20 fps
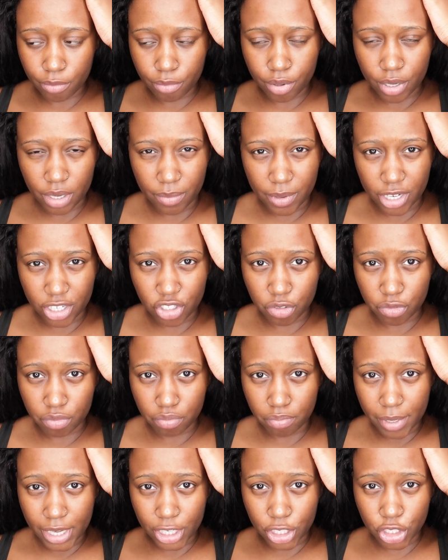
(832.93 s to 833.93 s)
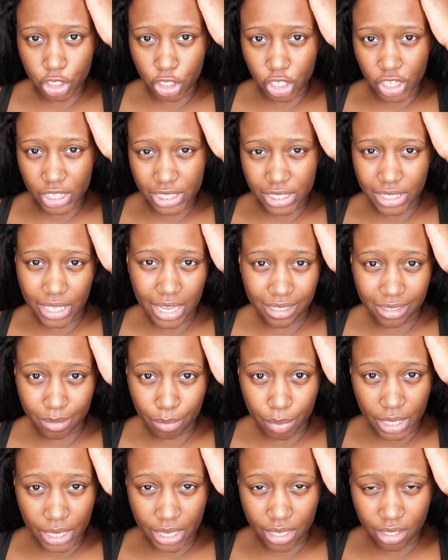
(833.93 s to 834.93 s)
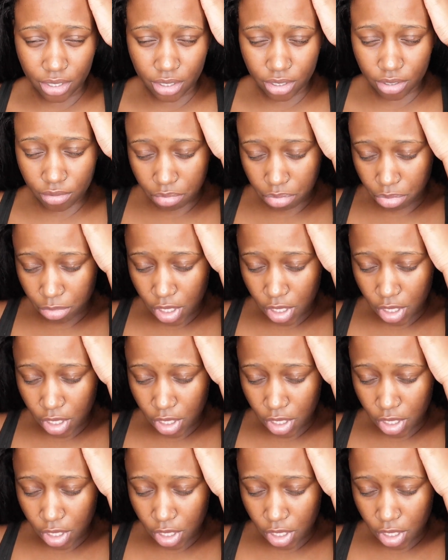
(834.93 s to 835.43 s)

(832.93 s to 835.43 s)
pretty much make sure it stays in place.